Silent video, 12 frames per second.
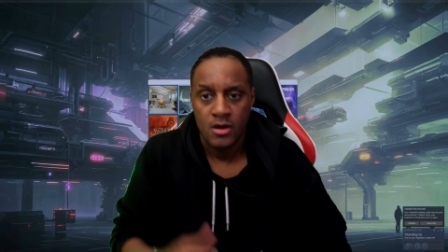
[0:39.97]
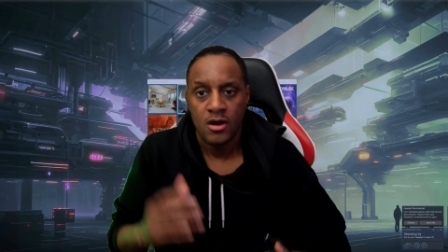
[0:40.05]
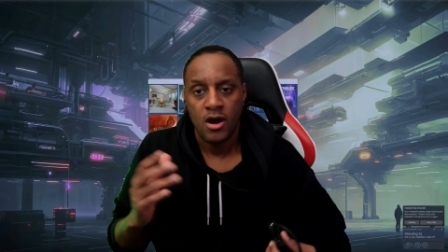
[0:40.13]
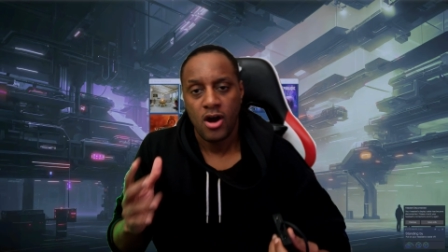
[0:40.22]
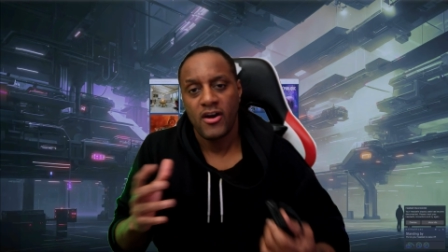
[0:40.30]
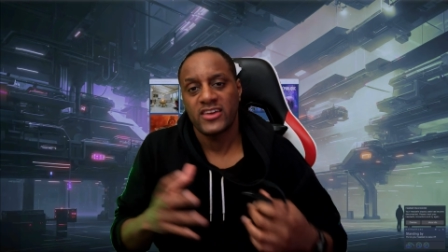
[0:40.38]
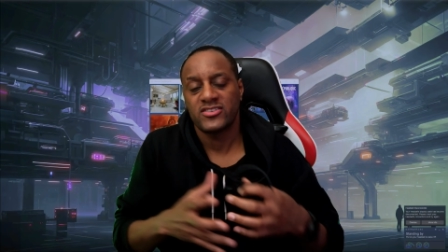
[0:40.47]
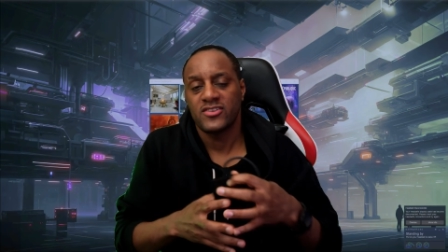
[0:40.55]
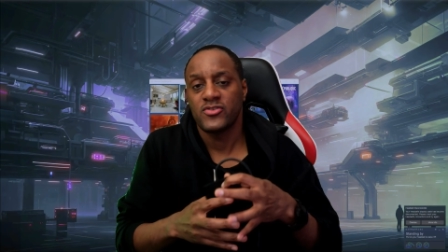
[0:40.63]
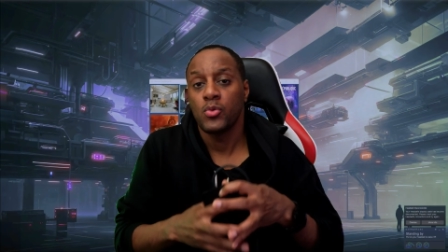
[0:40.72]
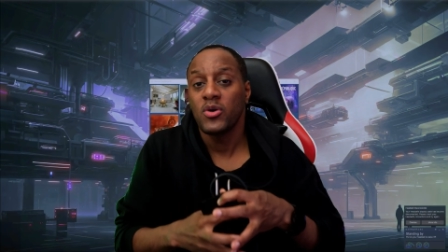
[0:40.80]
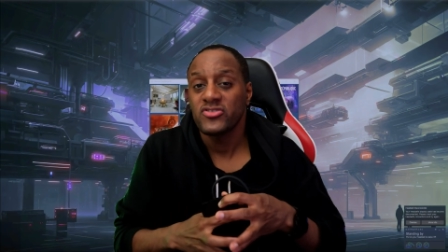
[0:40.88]
Alright, so if
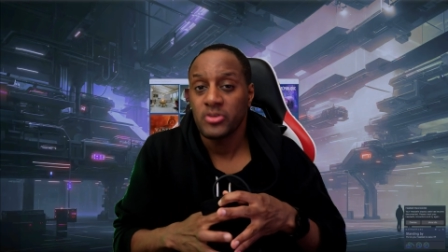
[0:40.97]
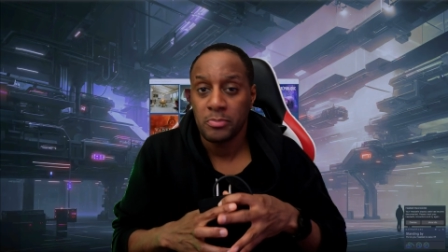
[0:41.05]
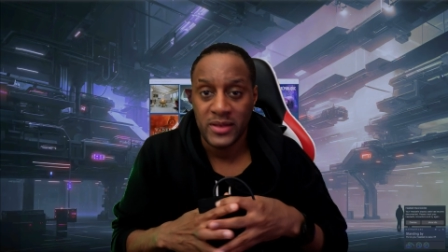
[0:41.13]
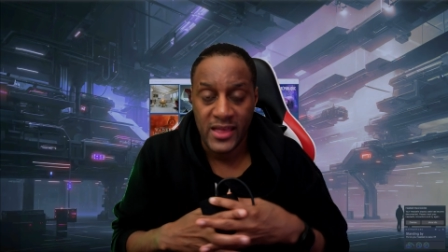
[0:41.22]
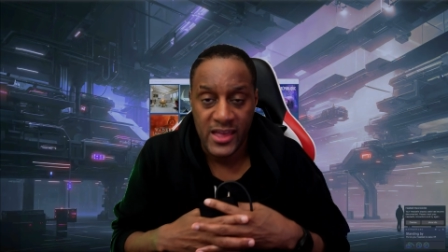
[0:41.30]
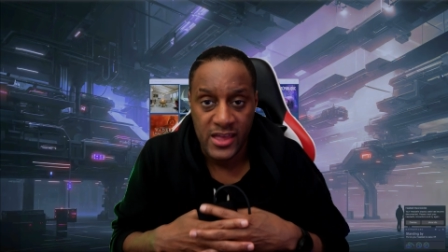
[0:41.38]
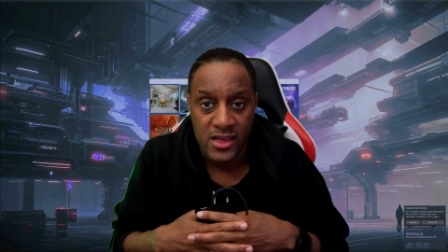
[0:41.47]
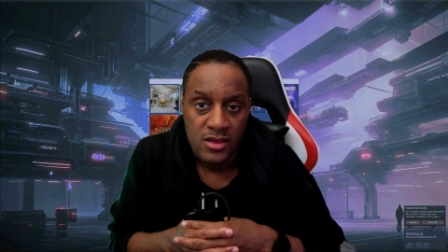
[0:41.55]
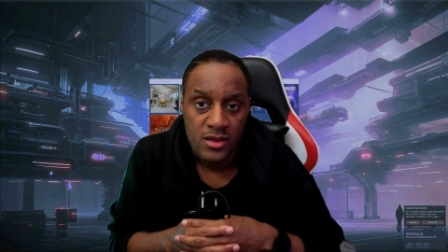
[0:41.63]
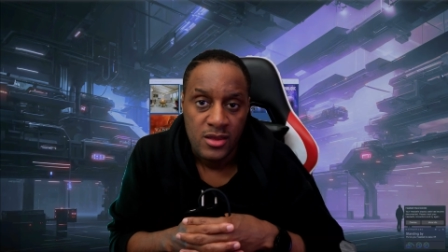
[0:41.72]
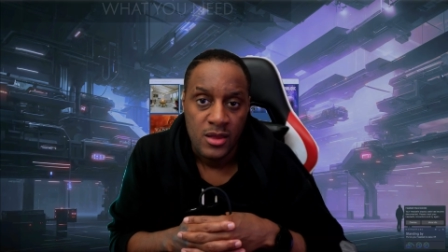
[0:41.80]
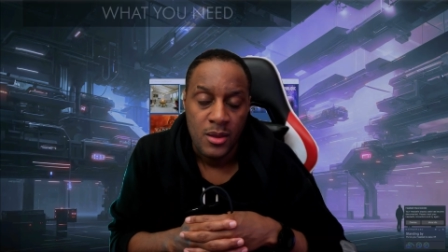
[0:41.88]
you want to play
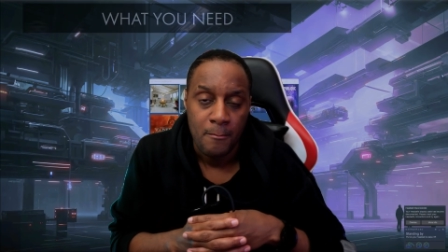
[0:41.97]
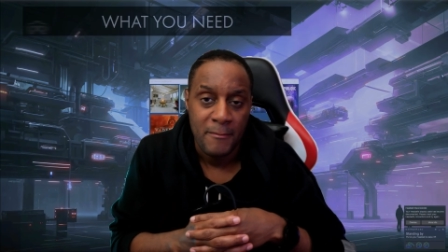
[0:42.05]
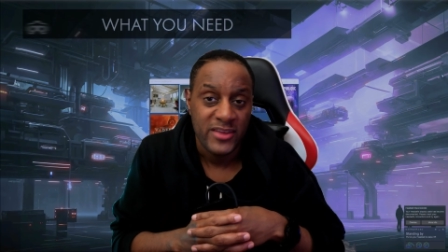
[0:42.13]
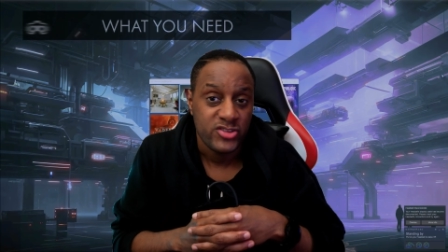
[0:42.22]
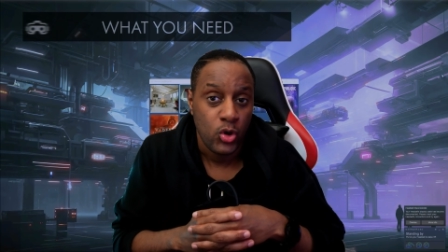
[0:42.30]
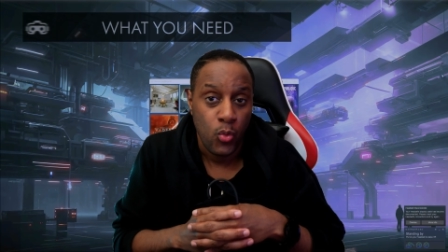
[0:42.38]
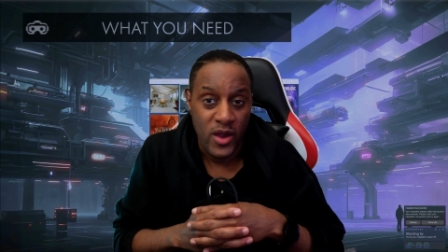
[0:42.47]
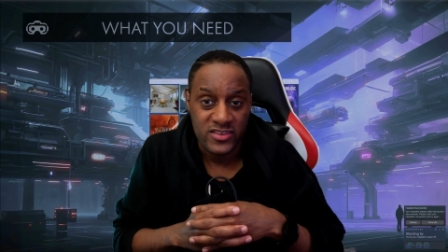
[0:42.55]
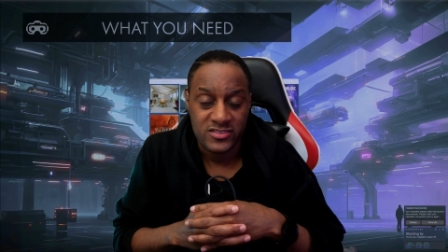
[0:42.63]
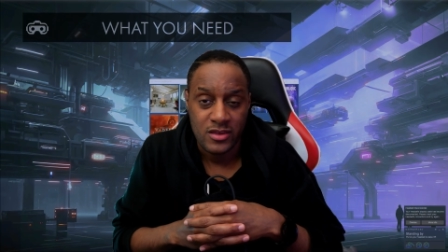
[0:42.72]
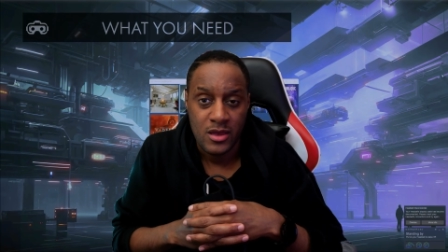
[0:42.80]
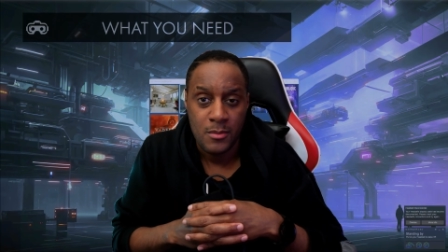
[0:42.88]

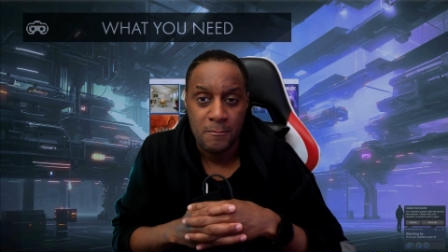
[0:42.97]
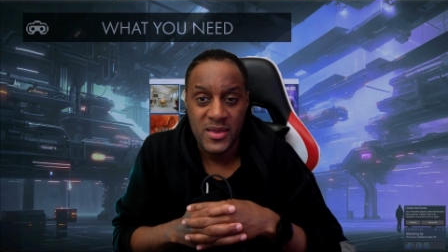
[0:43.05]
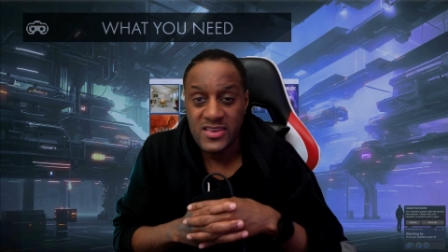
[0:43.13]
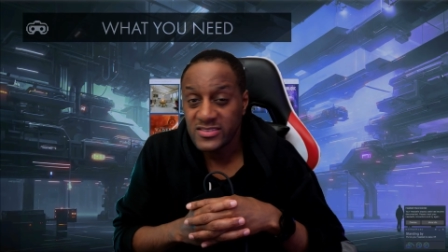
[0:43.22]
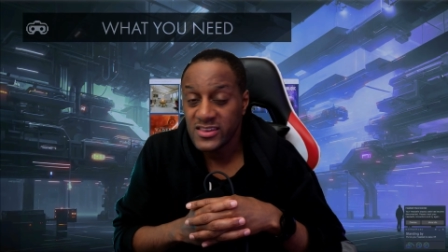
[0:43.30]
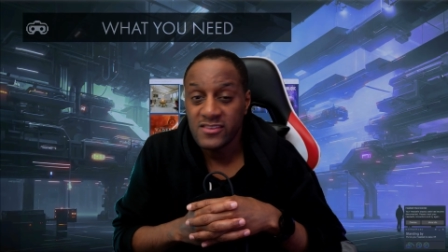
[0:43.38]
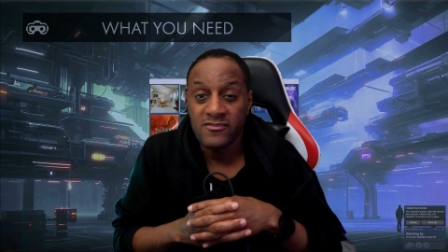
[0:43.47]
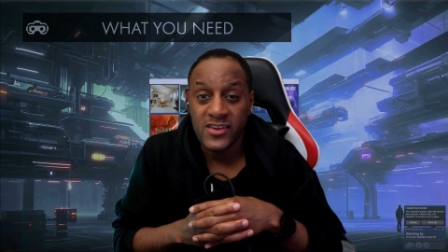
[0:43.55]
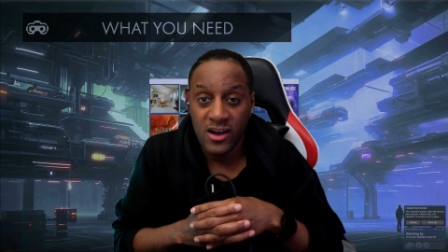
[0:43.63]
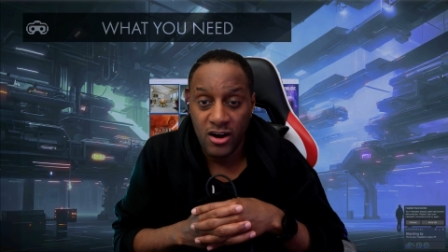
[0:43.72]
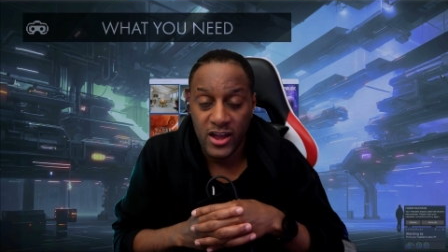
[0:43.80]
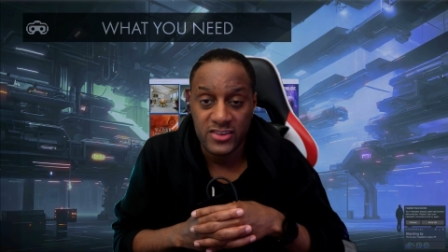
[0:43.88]
MetaQuest PC
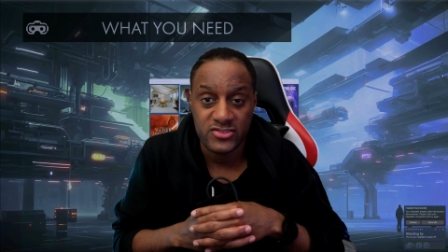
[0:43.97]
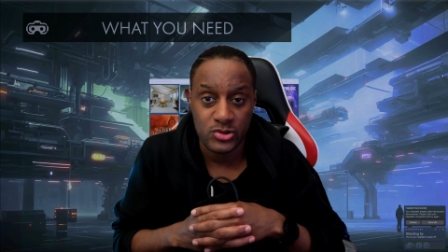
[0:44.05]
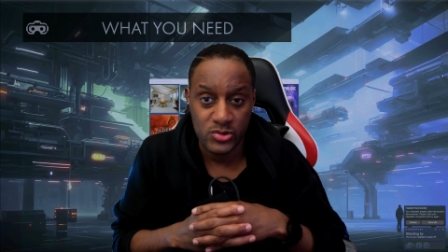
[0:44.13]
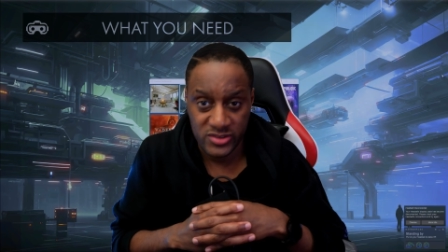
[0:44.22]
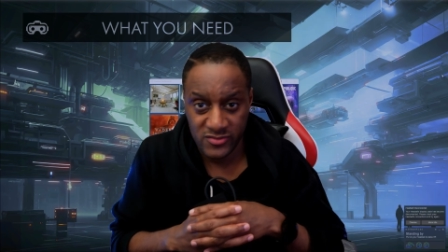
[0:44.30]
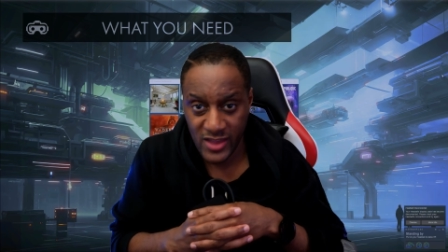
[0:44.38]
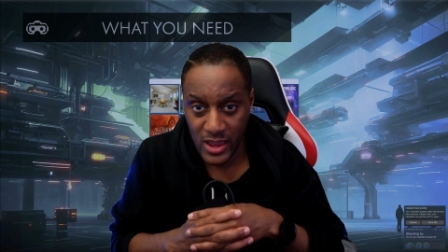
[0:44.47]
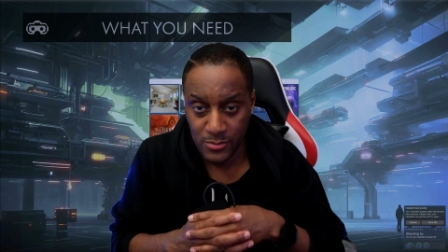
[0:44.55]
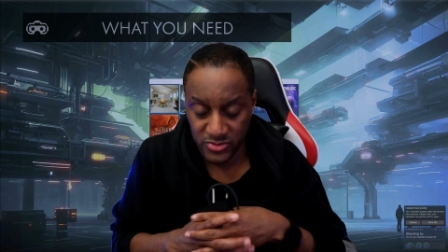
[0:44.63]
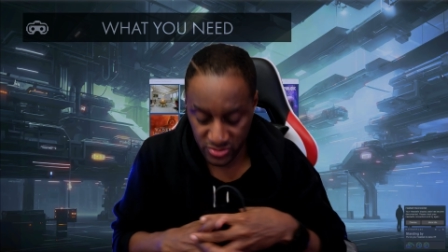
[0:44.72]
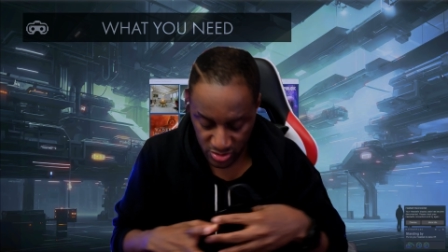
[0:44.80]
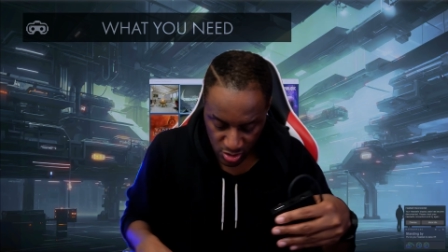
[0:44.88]
VR exclusive
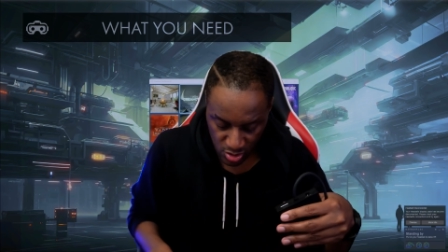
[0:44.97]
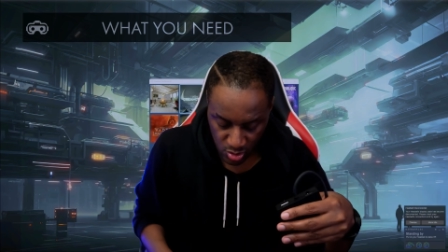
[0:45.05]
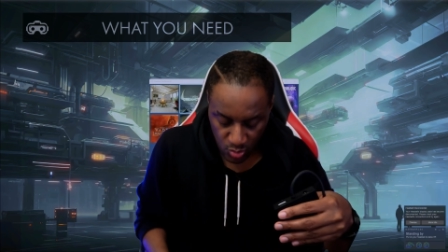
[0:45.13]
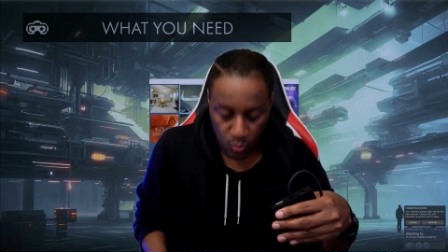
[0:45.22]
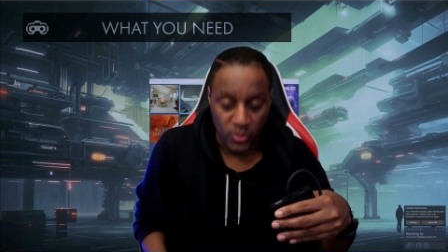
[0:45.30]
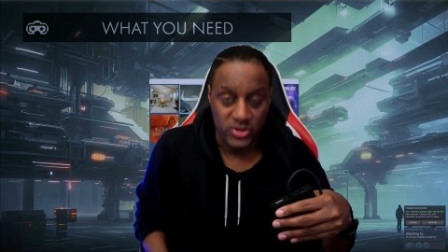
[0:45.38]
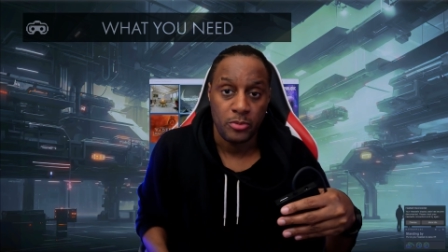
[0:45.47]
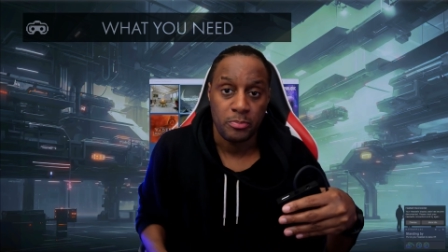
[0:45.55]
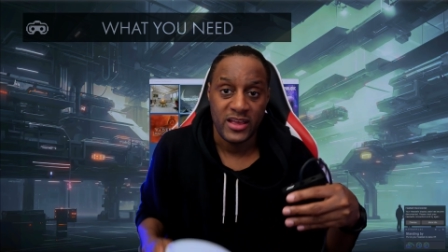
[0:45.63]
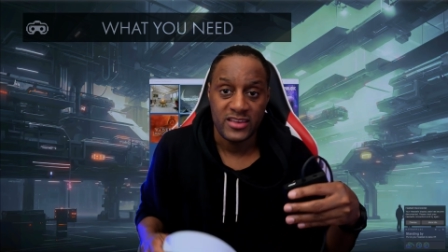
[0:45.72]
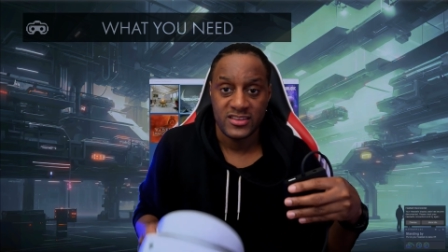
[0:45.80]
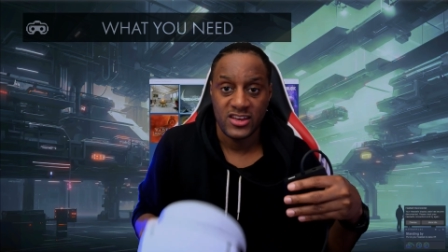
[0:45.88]
games with your
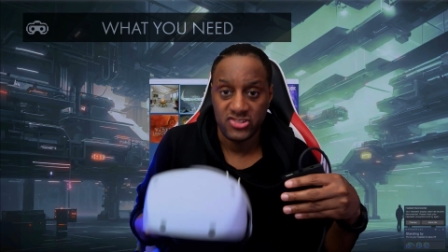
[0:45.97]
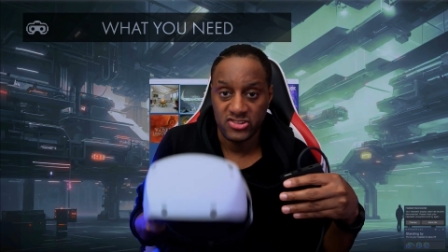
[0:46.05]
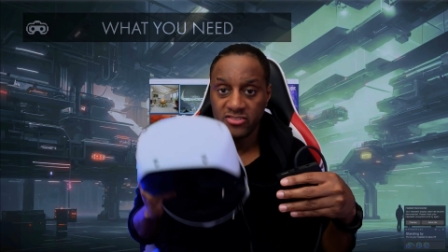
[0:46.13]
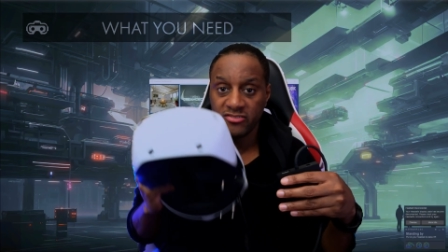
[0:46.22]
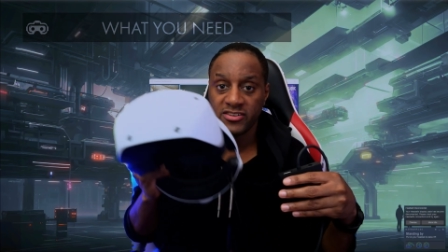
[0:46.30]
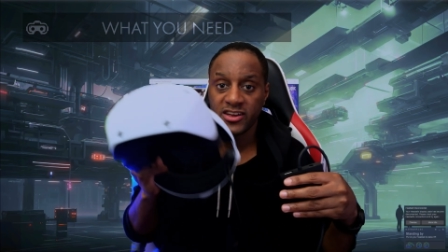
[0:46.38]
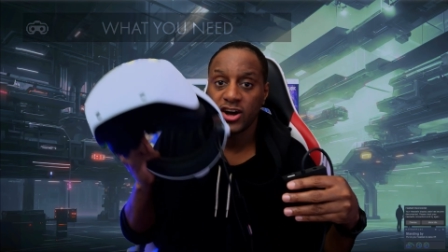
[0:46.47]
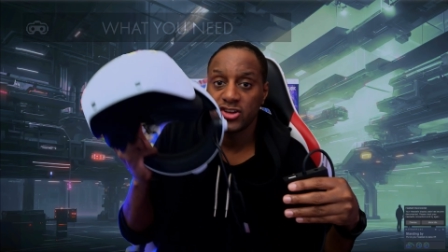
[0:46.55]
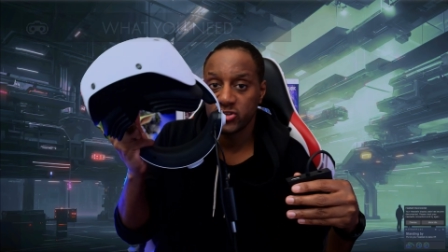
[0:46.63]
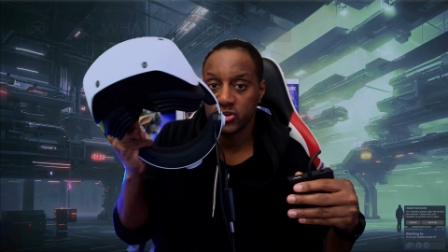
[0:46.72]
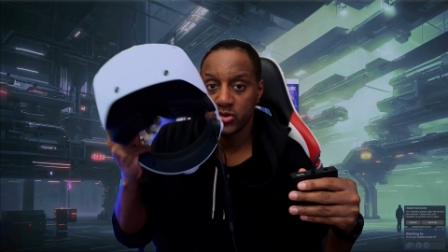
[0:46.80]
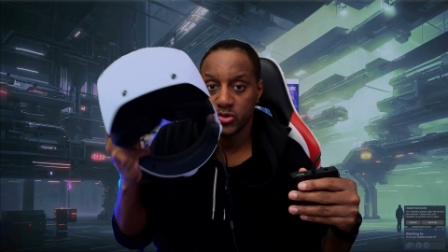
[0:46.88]
PlayStation VR
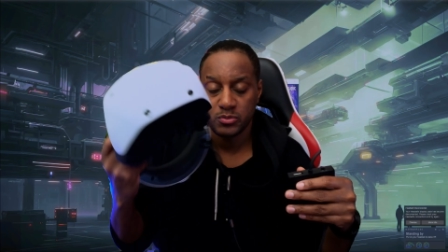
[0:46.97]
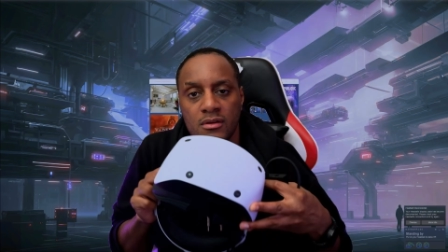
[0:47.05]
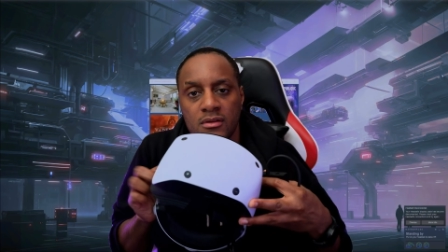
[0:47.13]
2,